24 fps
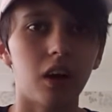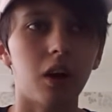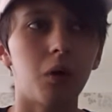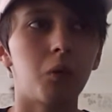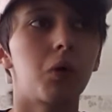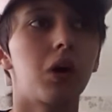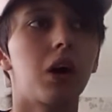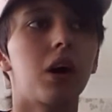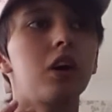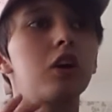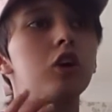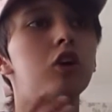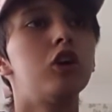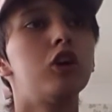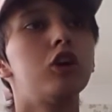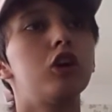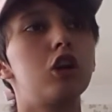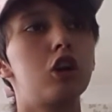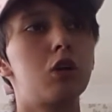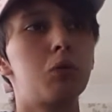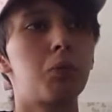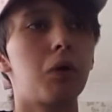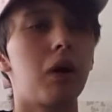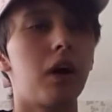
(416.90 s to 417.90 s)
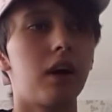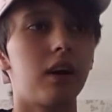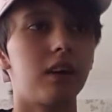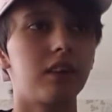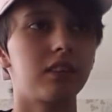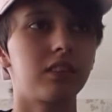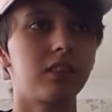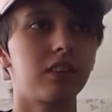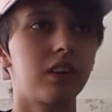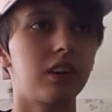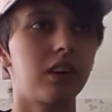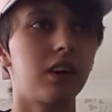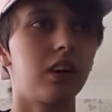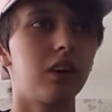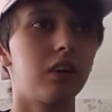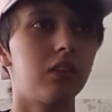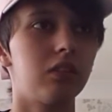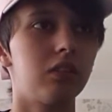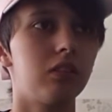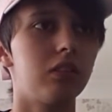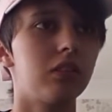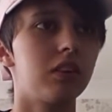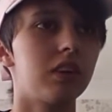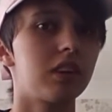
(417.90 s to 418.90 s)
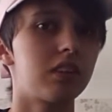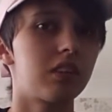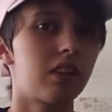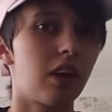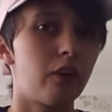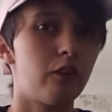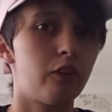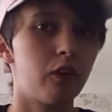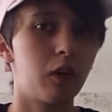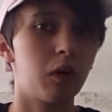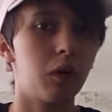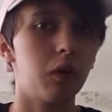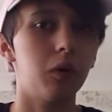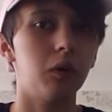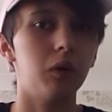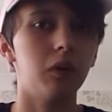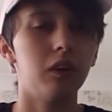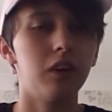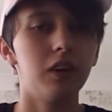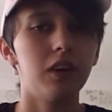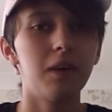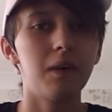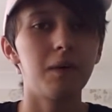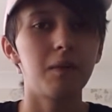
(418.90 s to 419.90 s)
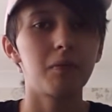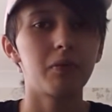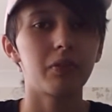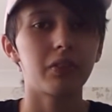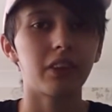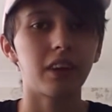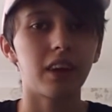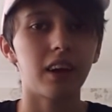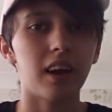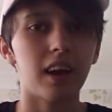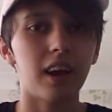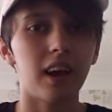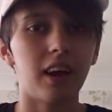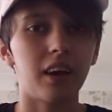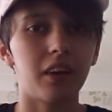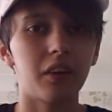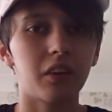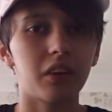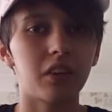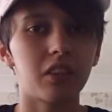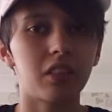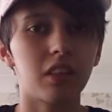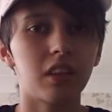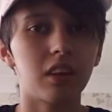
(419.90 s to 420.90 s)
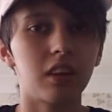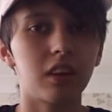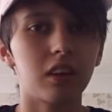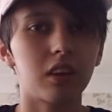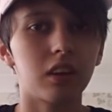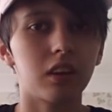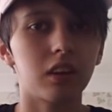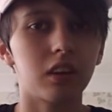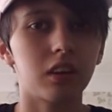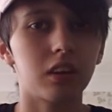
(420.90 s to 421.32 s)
Well, I could, but you know, it's difficult. And I think